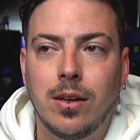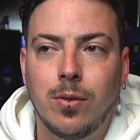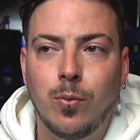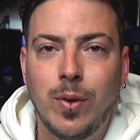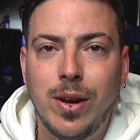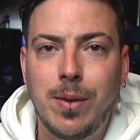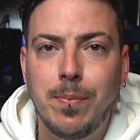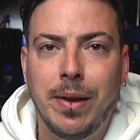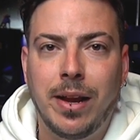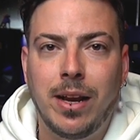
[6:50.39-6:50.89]

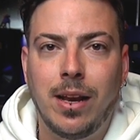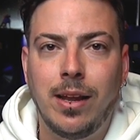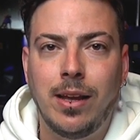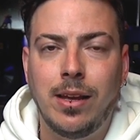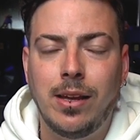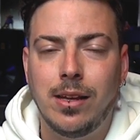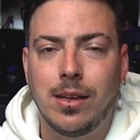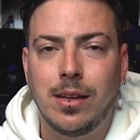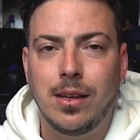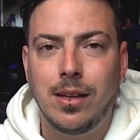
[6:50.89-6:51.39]

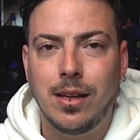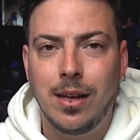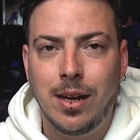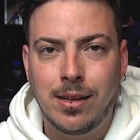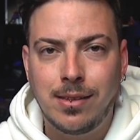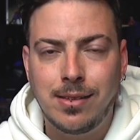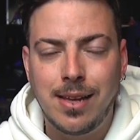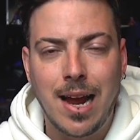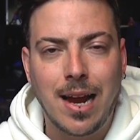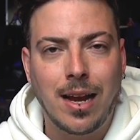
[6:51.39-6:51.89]
rhythmically
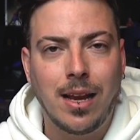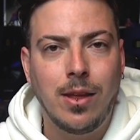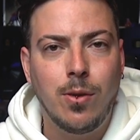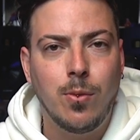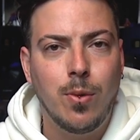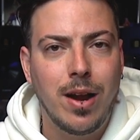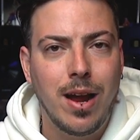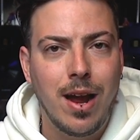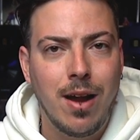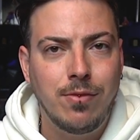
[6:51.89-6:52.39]
exactly where